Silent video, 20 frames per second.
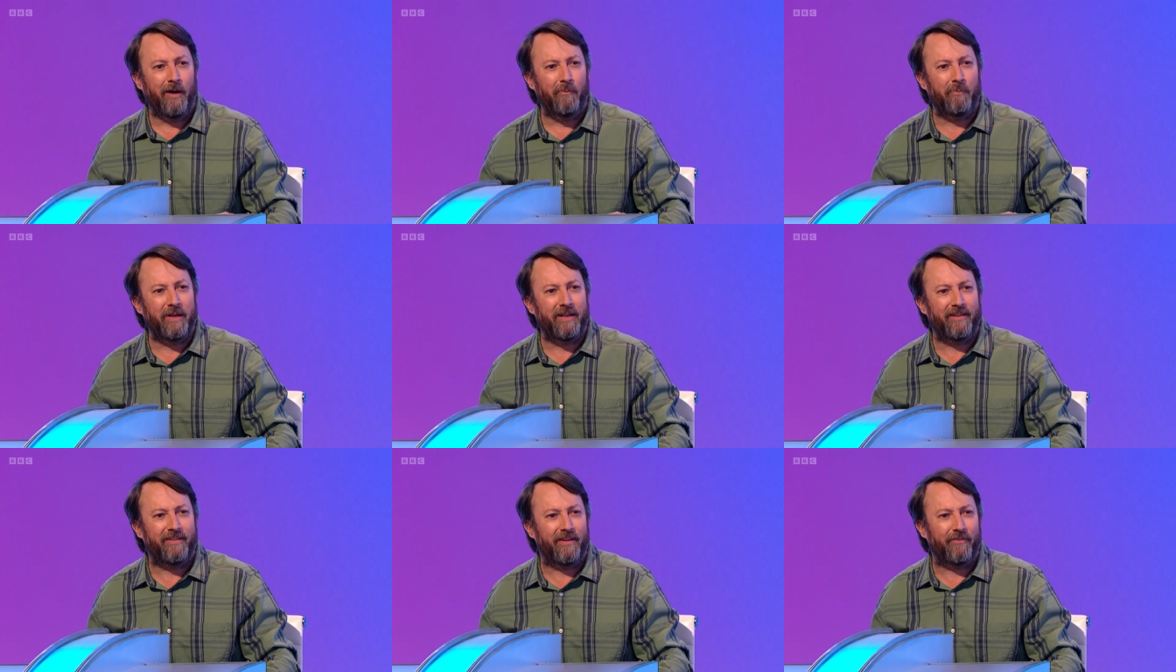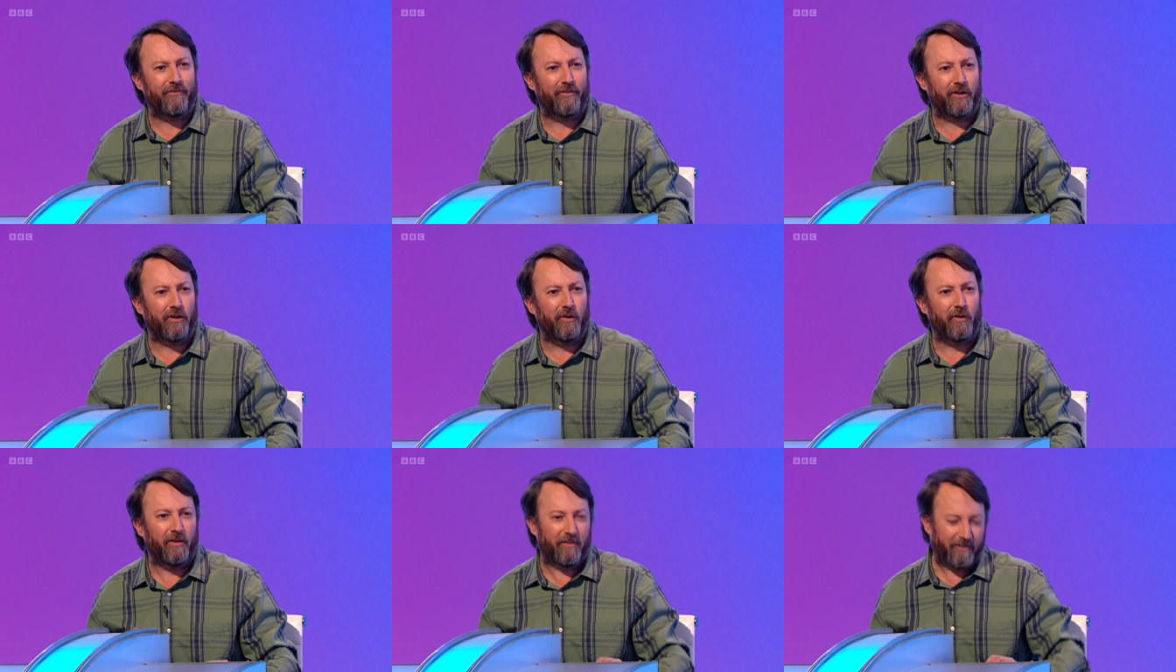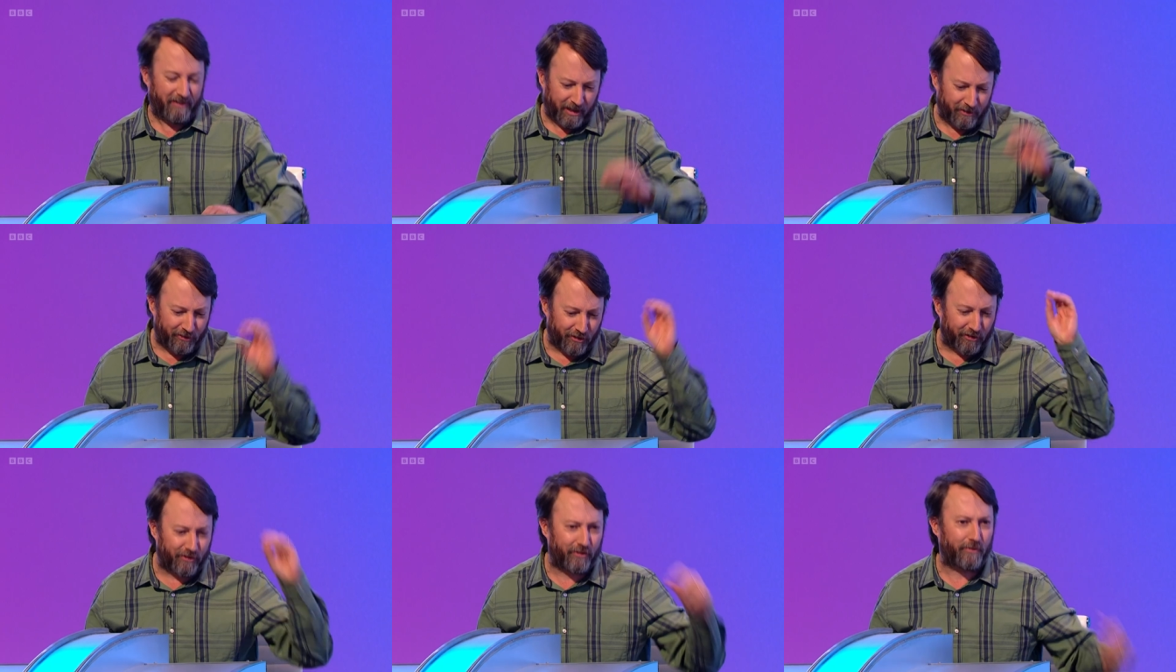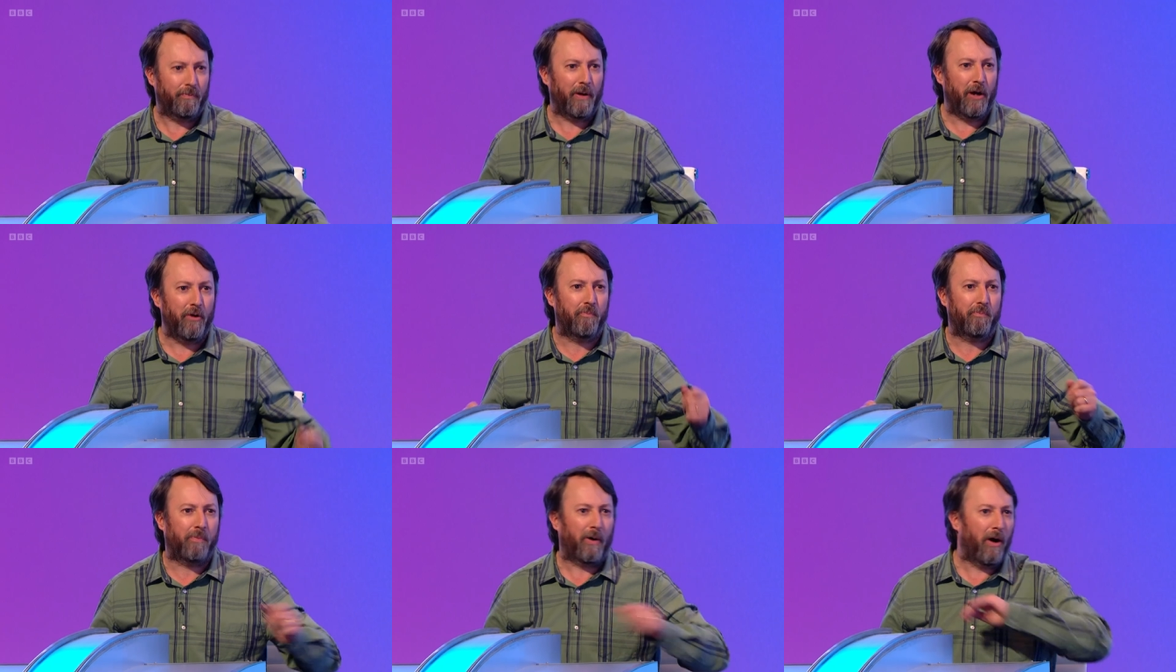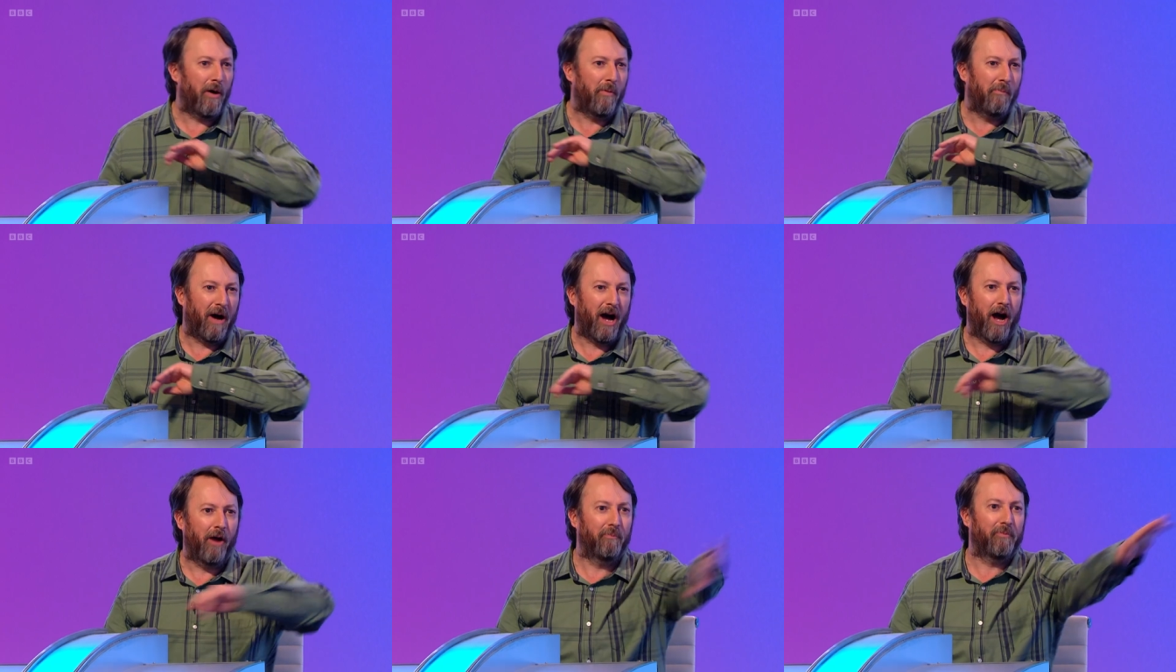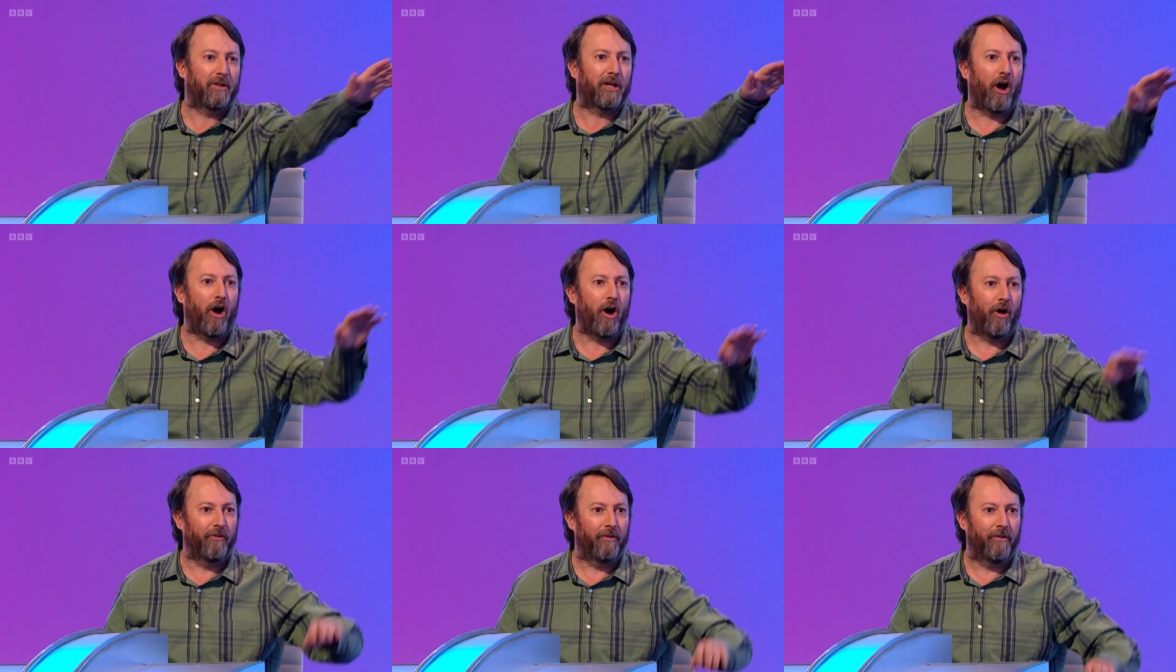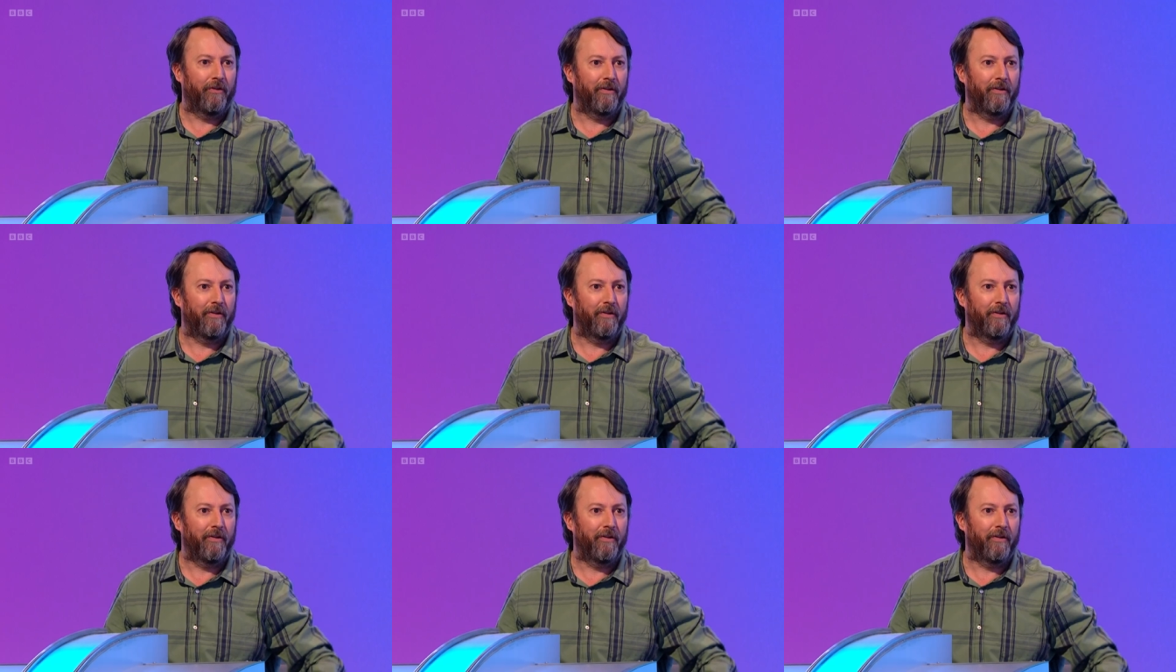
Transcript: a bit difficult, I just smoke bomb, I'm gone.